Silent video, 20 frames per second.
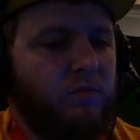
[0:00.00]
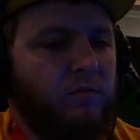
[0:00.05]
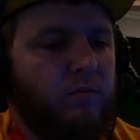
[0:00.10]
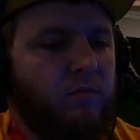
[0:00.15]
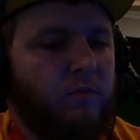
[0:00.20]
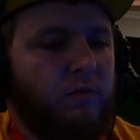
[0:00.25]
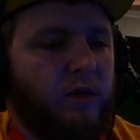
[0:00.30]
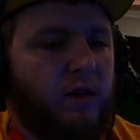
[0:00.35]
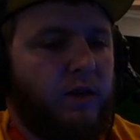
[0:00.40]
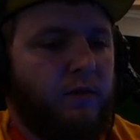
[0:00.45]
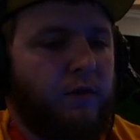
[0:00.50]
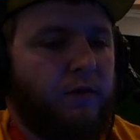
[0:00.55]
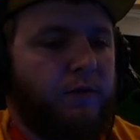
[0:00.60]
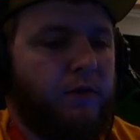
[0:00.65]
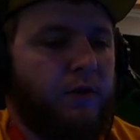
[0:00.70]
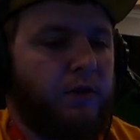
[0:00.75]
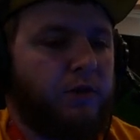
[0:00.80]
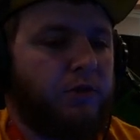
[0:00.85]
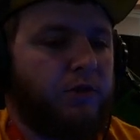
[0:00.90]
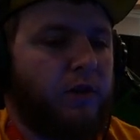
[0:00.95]
Kind of a
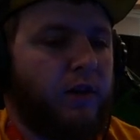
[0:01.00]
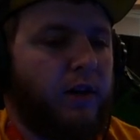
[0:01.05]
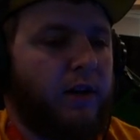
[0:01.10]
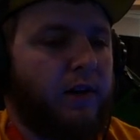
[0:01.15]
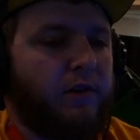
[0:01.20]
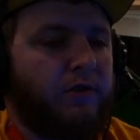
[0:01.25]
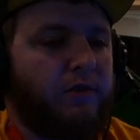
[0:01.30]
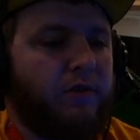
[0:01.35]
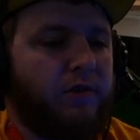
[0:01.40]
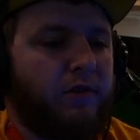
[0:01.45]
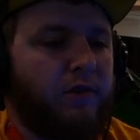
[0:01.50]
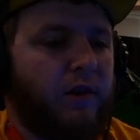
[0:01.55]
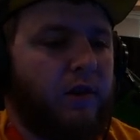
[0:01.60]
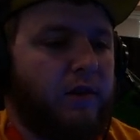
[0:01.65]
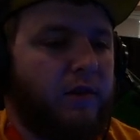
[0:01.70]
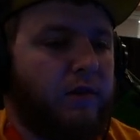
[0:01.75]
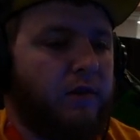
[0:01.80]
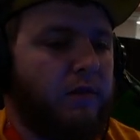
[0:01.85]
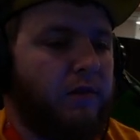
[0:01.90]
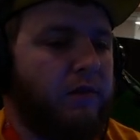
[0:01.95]
fun track, just kind
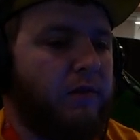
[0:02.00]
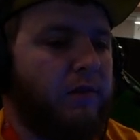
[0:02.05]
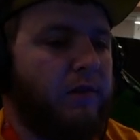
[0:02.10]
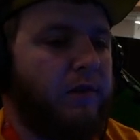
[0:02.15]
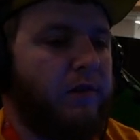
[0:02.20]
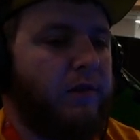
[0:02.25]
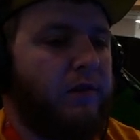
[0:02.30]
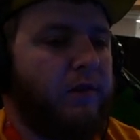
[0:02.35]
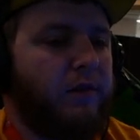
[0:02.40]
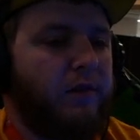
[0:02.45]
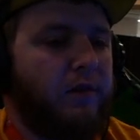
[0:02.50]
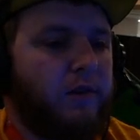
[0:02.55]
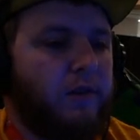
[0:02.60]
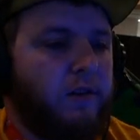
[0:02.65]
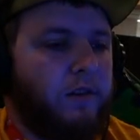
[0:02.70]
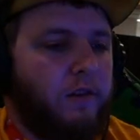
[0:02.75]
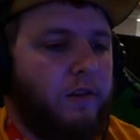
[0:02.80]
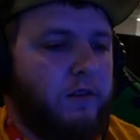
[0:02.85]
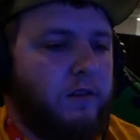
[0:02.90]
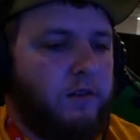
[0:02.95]
of
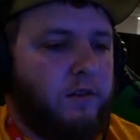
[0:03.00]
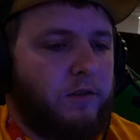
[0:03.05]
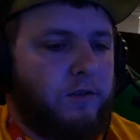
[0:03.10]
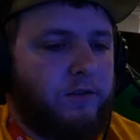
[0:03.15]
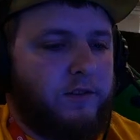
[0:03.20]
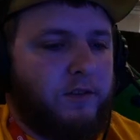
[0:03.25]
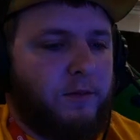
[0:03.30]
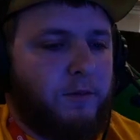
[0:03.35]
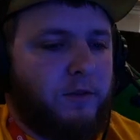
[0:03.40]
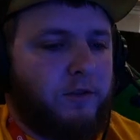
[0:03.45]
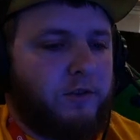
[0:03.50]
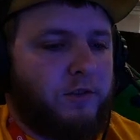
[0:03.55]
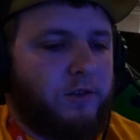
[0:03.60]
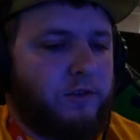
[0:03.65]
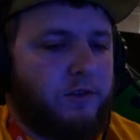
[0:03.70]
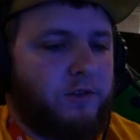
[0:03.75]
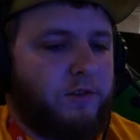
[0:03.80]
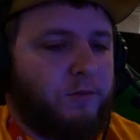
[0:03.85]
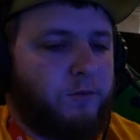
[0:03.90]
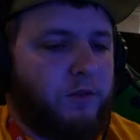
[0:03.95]
a little similar
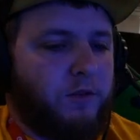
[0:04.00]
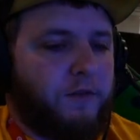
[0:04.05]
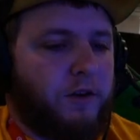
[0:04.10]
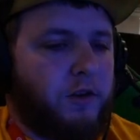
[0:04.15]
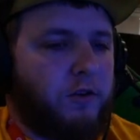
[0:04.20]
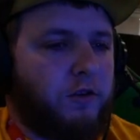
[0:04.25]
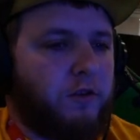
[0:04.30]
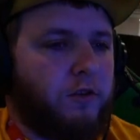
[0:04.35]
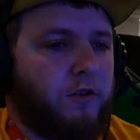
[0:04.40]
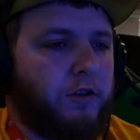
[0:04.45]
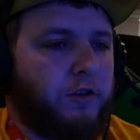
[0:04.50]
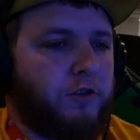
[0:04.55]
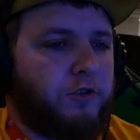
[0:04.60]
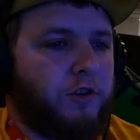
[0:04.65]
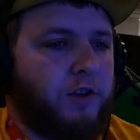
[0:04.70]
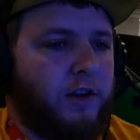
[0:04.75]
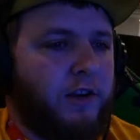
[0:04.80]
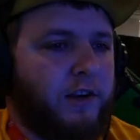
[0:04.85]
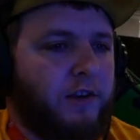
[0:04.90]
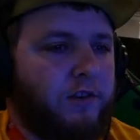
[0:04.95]
to one of our earlier
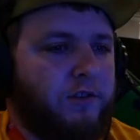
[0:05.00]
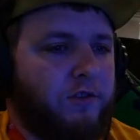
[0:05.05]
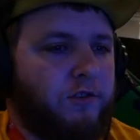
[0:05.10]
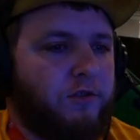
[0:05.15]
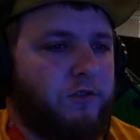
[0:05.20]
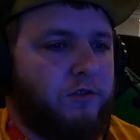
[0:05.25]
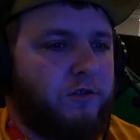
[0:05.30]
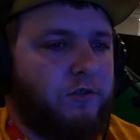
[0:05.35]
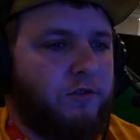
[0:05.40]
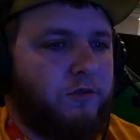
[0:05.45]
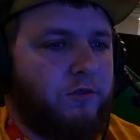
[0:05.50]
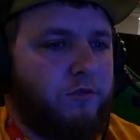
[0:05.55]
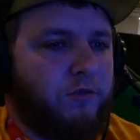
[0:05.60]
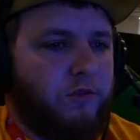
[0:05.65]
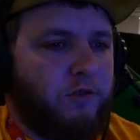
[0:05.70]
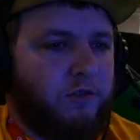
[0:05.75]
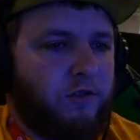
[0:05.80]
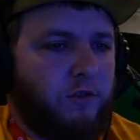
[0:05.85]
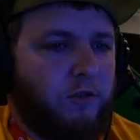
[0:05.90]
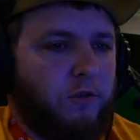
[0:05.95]
tracks and
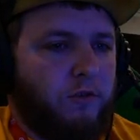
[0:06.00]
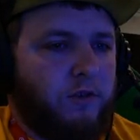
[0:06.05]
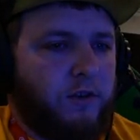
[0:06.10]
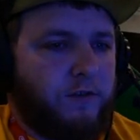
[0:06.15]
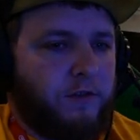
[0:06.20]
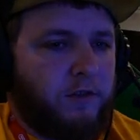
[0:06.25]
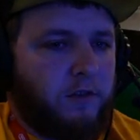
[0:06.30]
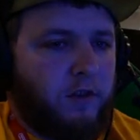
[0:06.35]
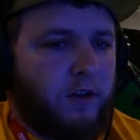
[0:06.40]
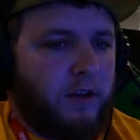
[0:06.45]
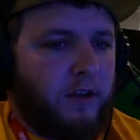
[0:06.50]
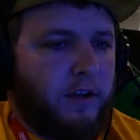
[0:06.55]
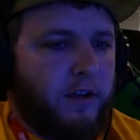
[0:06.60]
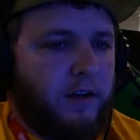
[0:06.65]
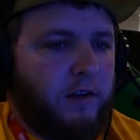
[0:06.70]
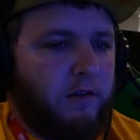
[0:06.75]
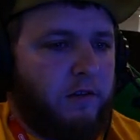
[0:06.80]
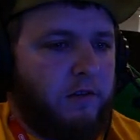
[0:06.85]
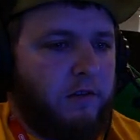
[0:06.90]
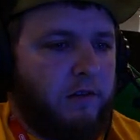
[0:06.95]
just a little different
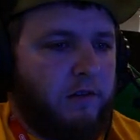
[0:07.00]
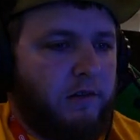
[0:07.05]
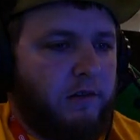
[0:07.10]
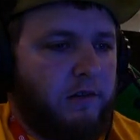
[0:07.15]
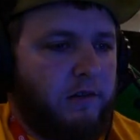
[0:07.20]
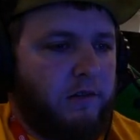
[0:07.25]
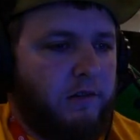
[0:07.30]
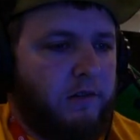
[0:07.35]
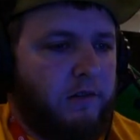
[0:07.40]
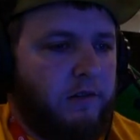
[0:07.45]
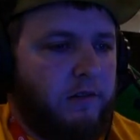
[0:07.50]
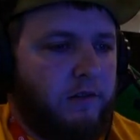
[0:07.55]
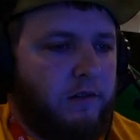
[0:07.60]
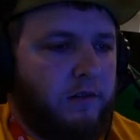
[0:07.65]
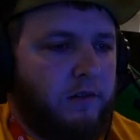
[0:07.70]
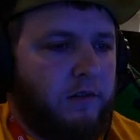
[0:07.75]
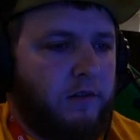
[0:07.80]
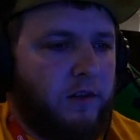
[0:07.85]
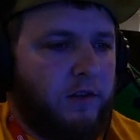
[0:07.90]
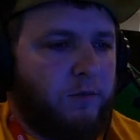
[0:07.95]
layout.
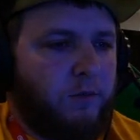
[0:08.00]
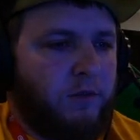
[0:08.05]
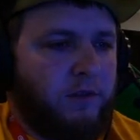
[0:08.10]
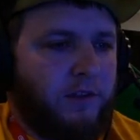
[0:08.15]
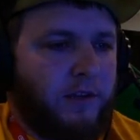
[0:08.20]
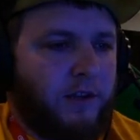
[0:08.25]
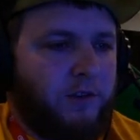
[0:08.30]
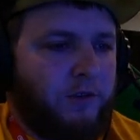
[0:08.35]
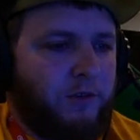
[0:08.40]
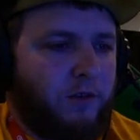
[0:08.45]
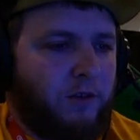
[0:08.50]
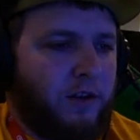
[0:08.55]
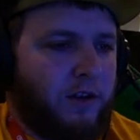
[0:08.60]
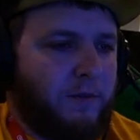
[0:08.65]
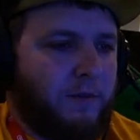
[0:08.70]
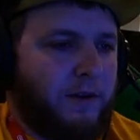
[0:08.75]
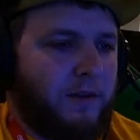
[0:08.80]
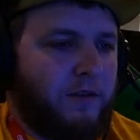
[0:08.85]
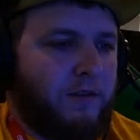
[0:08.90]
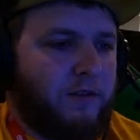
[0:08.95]
That's one thing I do like
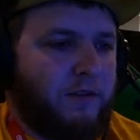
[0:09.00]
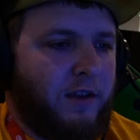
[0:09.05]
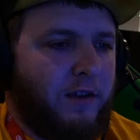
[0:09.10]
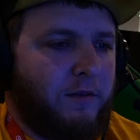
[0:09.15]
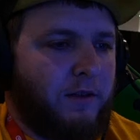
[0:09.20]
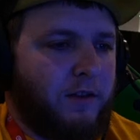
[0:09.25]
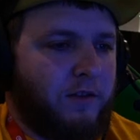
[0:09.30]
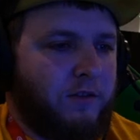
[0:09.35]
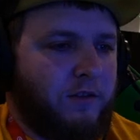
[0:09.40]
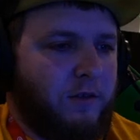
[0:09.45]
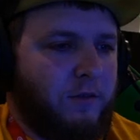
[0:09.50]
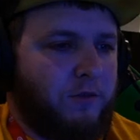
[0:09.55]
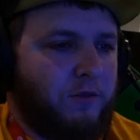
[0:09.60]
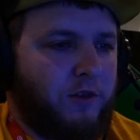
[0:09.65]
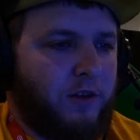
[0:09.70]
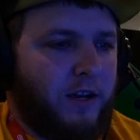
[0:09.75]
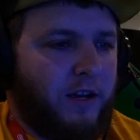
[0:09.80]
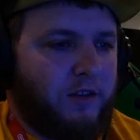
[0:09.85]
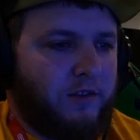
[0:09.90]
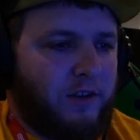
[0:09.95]
about this game. Like, some
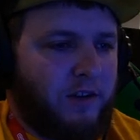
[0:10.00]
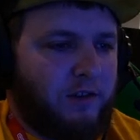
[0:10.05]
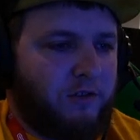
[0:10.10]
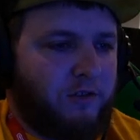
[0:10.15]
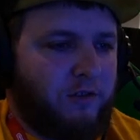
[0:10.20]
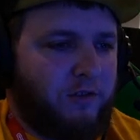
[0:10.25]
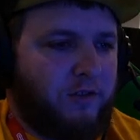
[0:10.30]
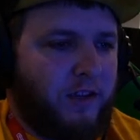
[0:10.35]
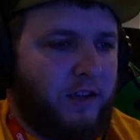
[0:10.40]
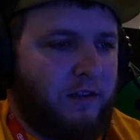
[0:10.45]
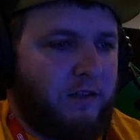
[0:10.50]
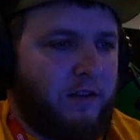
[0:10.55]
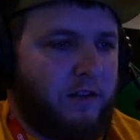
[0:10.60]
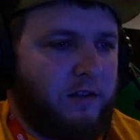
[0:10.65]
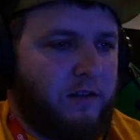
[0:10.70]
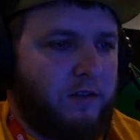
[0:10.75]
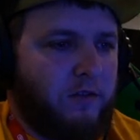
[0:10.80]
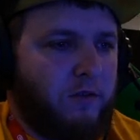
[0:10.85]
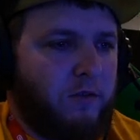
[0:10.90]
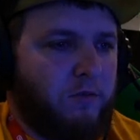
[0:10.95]
tracks actually take like
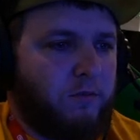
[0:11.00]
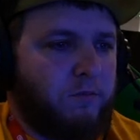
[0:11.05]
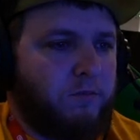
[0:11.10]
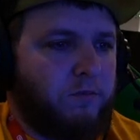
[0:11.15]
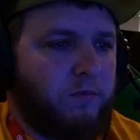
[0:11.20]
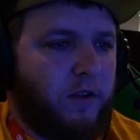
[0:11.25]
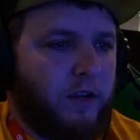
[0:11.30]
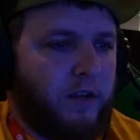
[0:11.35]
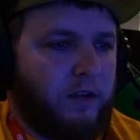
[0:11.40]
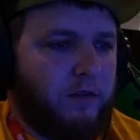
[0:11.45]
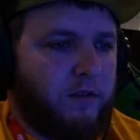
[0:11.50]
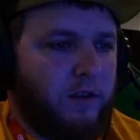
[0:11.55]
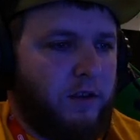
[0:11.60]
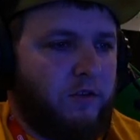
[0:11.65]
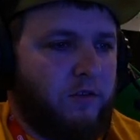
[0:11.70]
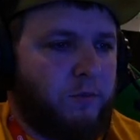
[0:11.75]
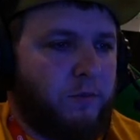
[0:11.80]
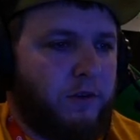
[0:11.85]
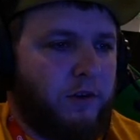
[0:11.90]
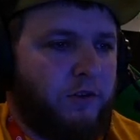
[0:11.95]
little like
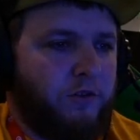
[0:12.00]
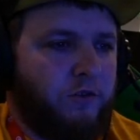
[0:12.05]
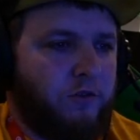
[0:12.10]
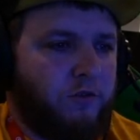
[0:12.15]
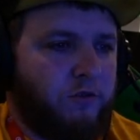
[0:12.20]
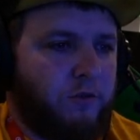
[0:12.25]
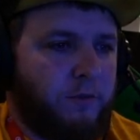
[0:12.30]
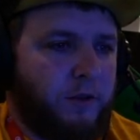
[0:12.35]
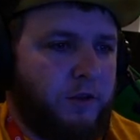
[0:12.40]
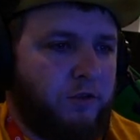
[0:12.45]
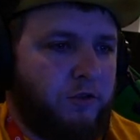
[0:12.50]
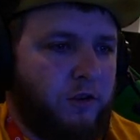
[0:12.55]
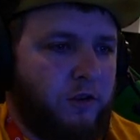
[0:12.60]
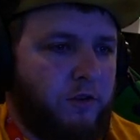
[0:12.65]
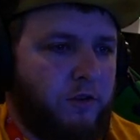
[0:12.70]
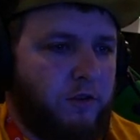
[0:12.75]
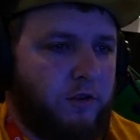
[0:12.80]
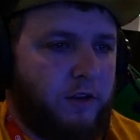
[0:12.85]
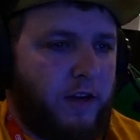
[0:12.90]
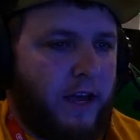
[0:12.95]
inspirations from each
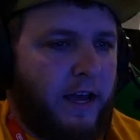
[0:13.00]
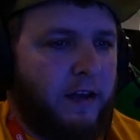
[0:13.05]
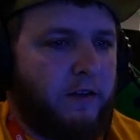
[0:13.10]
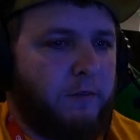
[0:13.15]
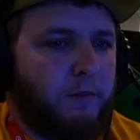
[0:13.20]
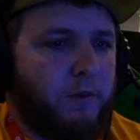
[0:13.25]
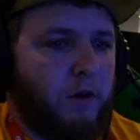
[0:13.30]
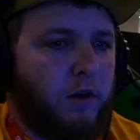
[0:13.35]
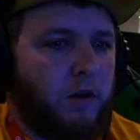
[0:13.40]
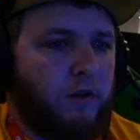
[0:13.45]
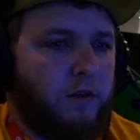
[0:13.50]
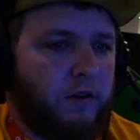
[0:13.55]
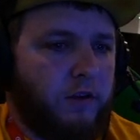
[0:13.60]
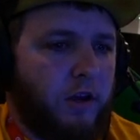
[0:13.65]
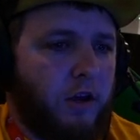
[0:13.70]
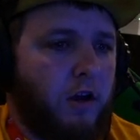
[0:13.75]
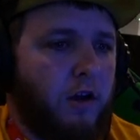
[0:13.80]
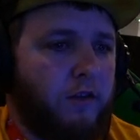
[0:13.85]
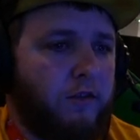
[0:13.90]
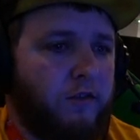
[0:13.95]
other and add upon the
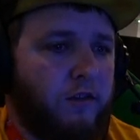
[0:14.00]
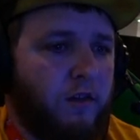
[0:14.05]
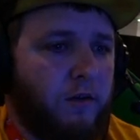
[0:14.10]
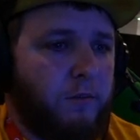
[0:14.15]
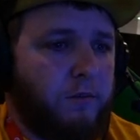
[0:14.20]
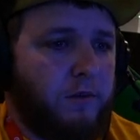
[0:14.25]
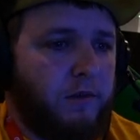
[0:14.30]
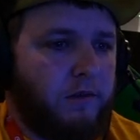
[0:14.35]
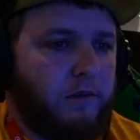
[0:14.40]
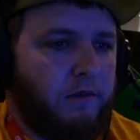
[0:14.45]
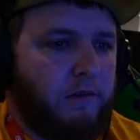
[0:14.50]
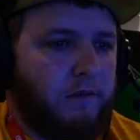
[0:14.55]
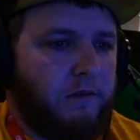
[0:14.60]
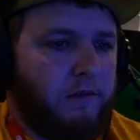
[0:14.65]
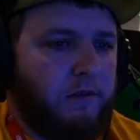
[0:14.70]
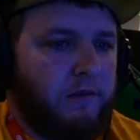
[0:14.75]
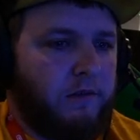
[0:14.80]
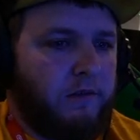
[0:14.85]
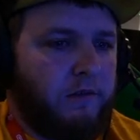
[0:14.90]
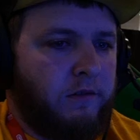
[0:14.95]
concept.
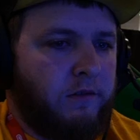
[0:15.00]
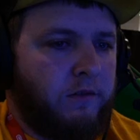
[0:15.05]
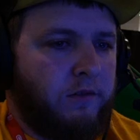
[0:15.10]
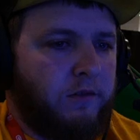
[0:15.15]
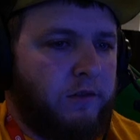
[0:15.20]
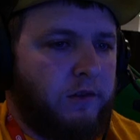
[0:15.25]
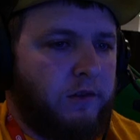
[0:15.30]
So